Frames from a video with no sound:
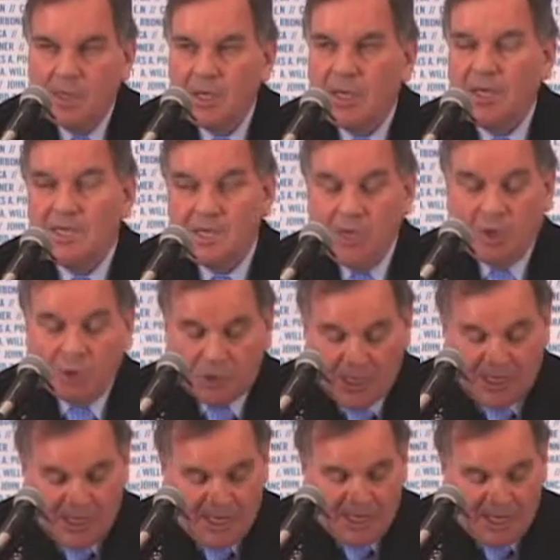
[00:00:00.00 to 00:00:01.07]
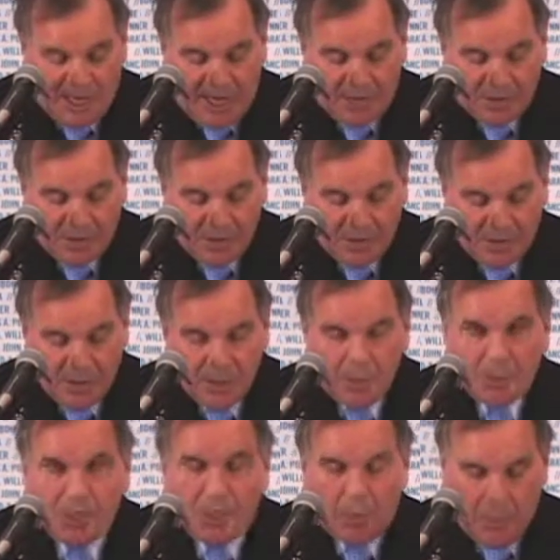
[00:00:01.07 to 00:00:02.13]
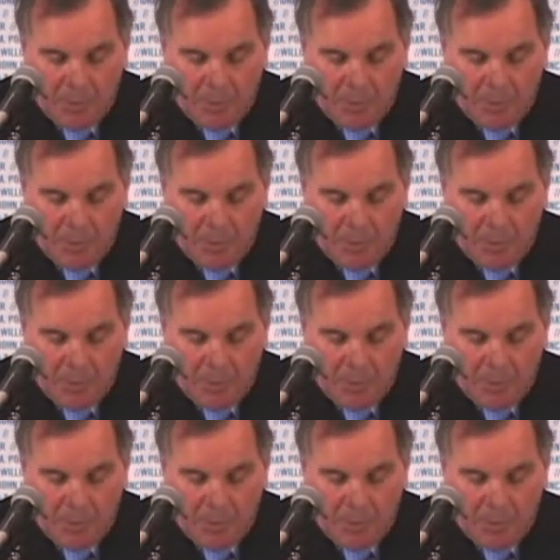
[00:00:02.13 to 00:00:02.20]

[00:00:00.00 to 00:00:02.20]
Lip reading: continue to lead the nation in